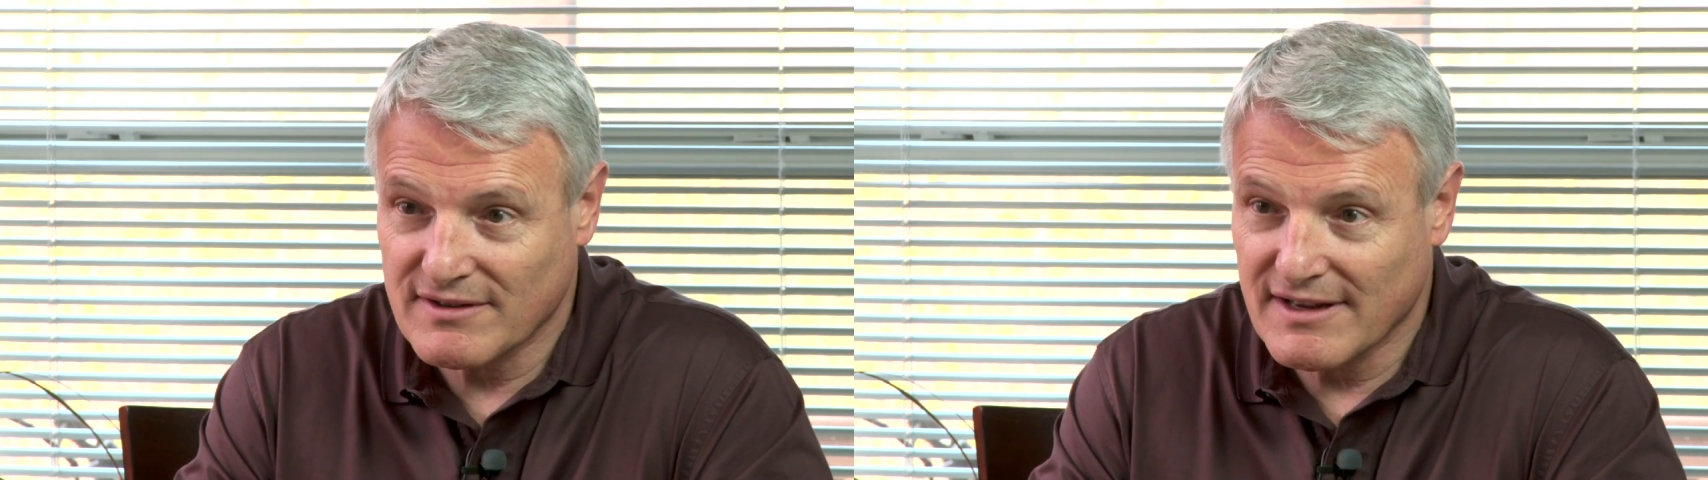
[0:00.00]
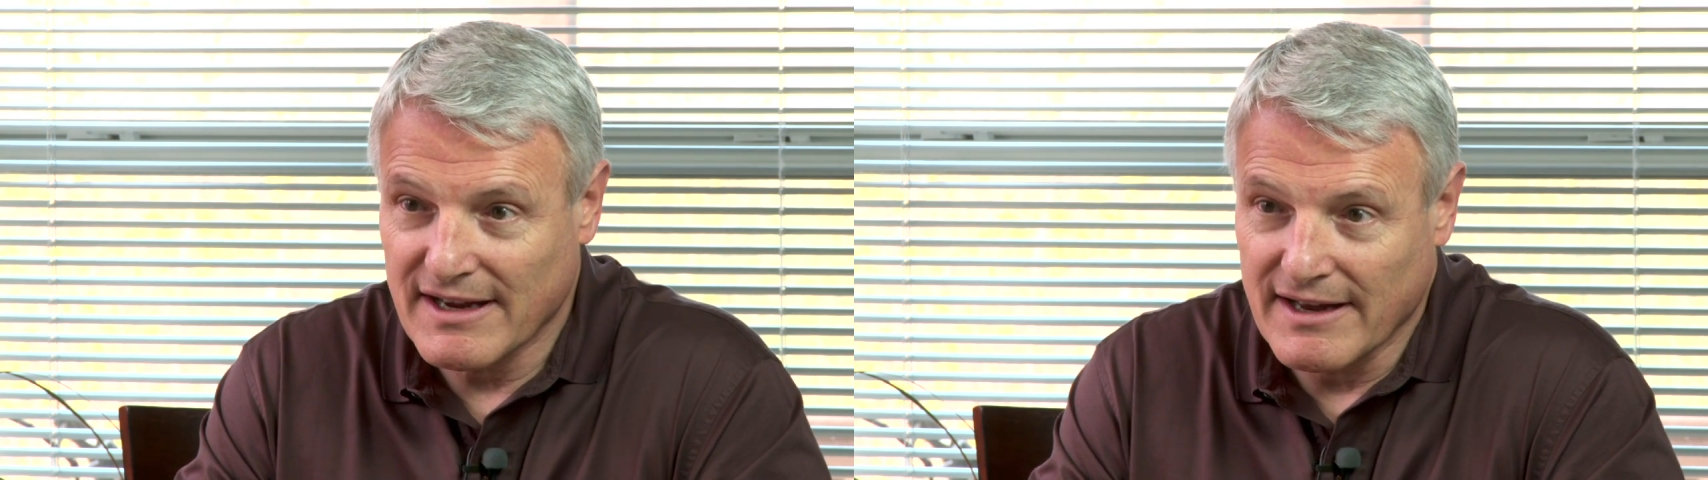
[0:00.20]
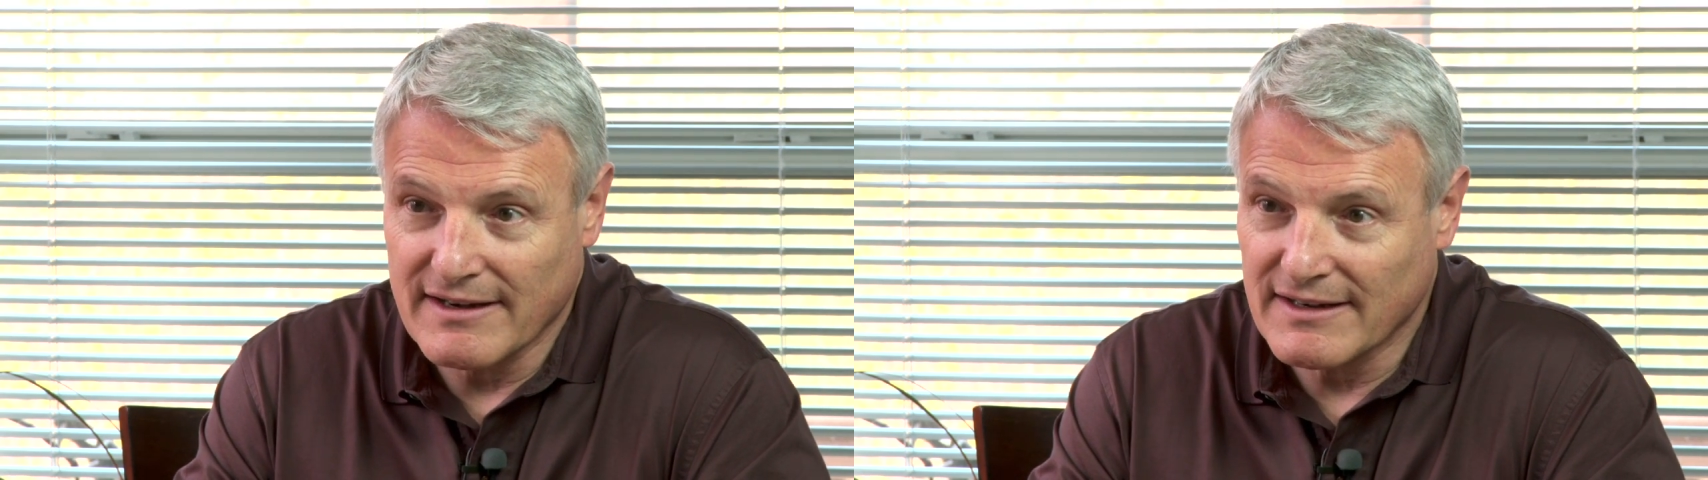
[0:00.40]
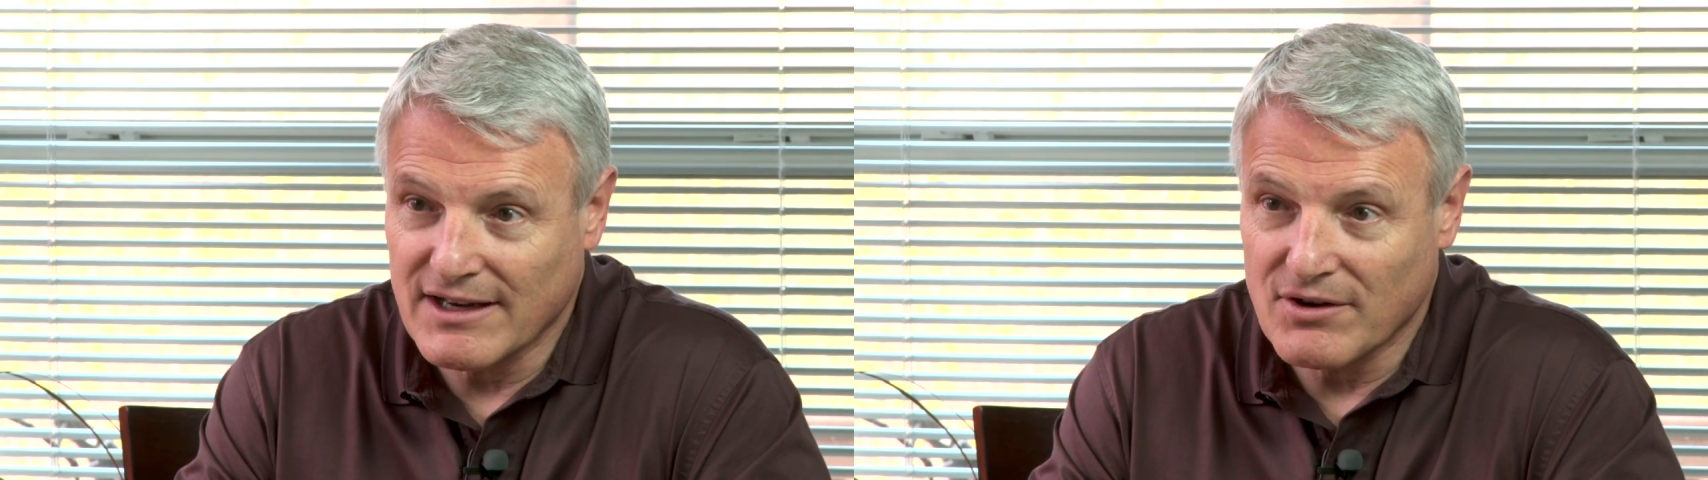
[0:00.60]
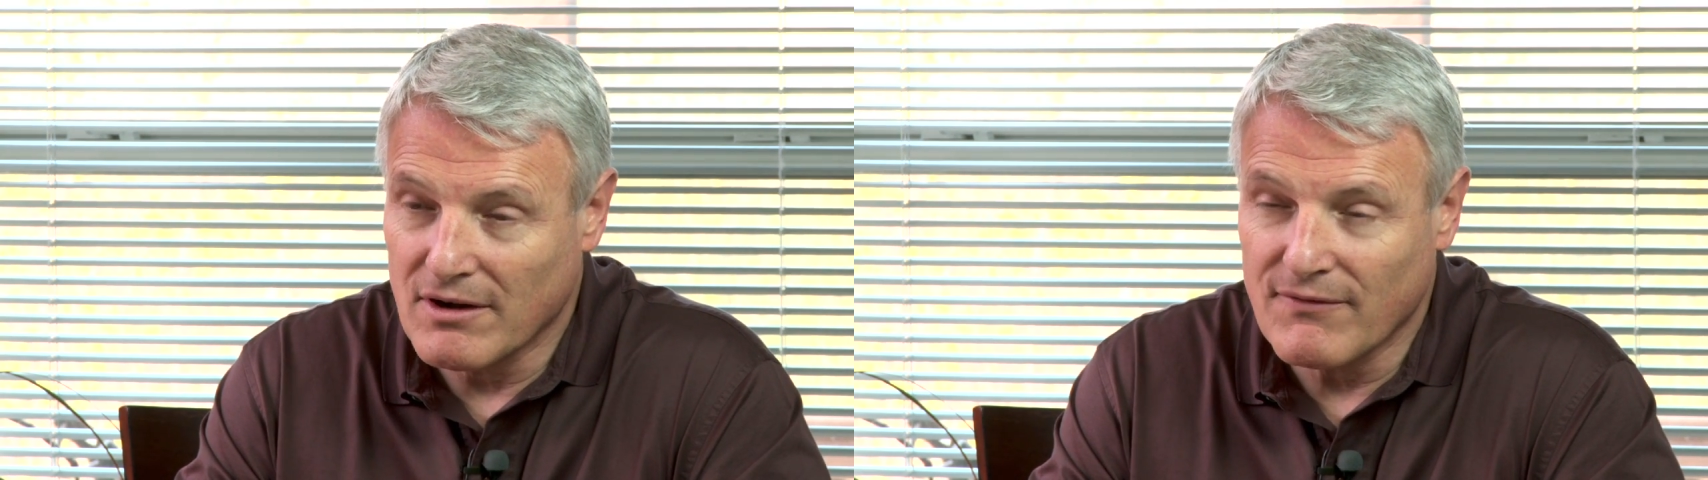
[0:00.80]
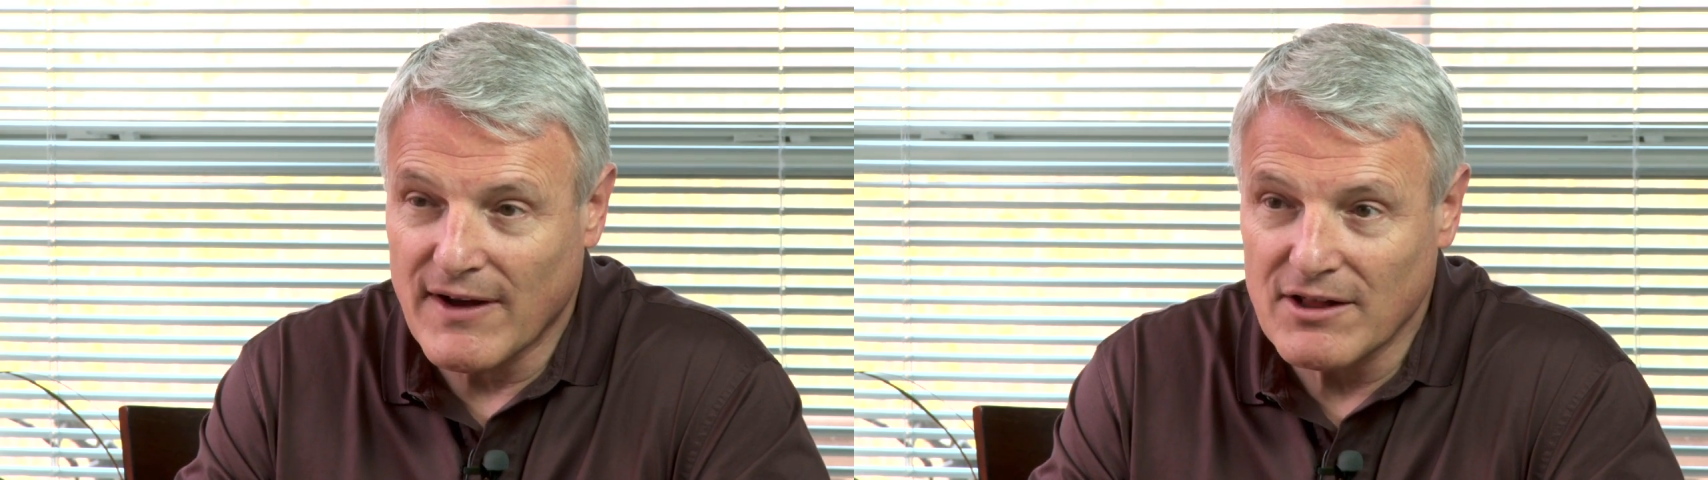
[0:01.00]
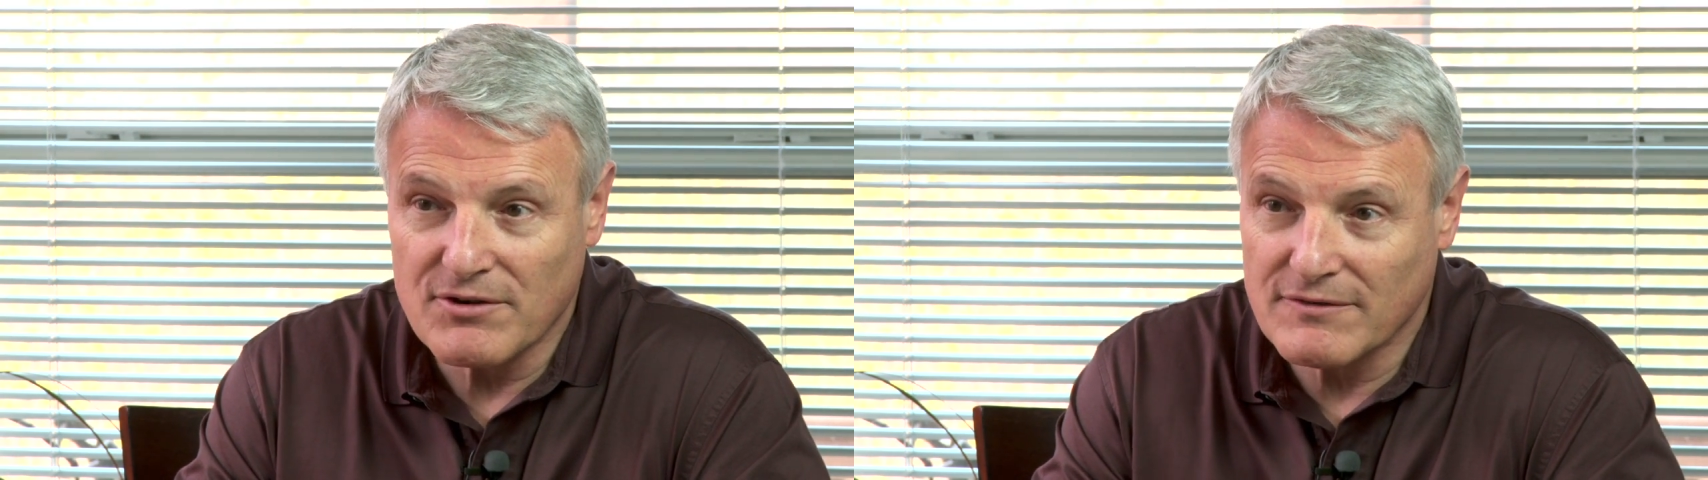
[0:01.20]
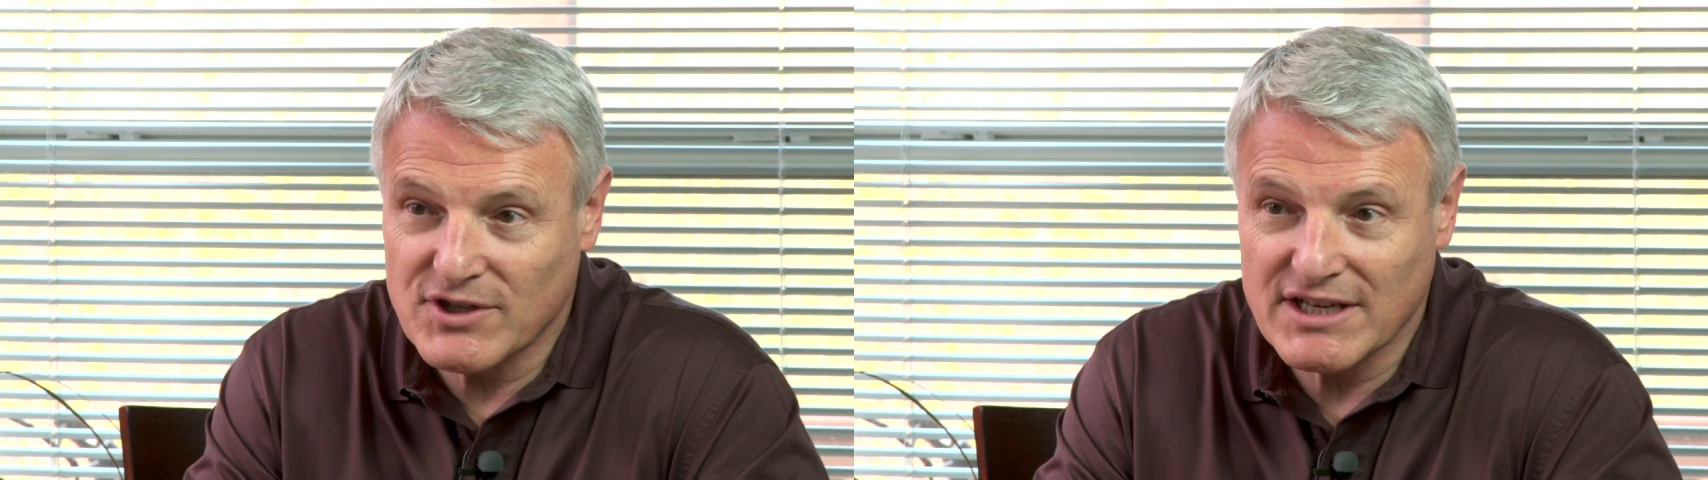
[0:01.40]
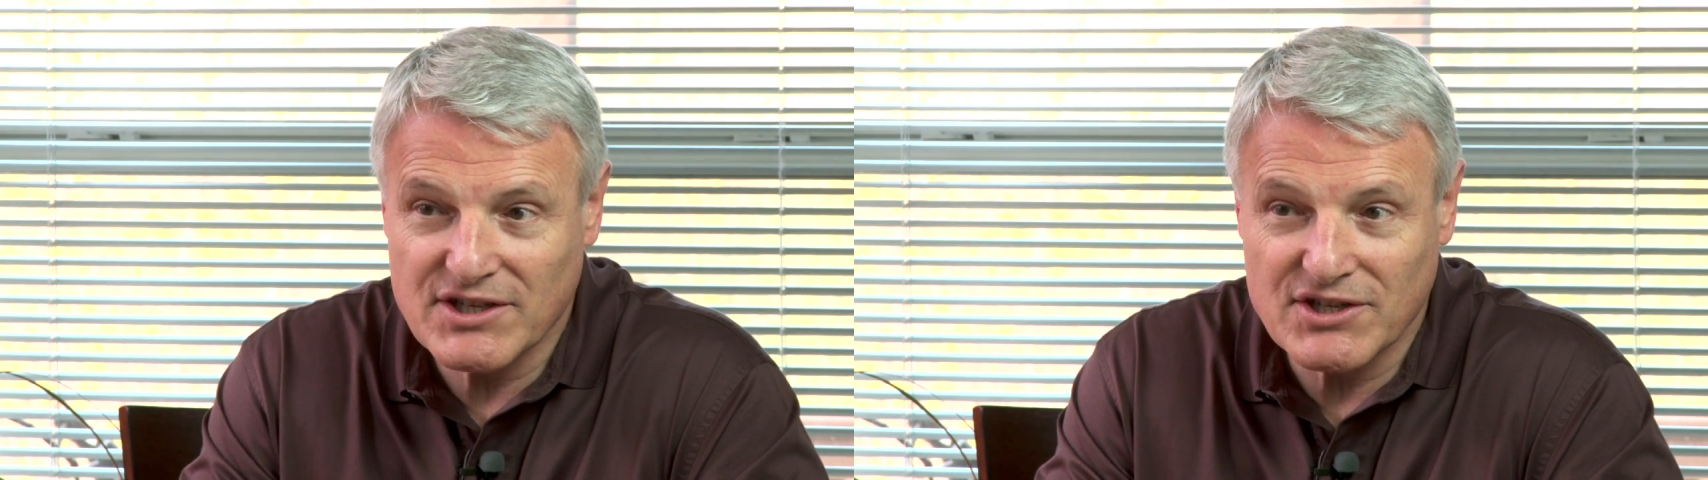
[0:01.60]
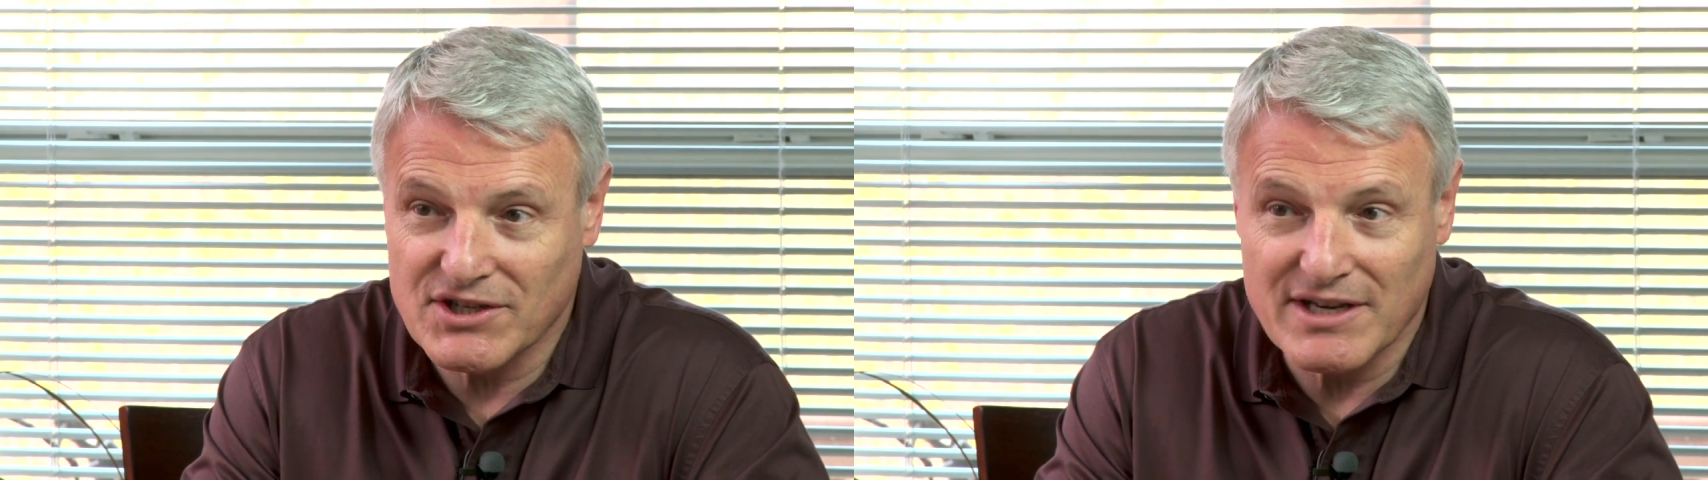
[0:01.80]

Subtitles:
And a follower of Jesus is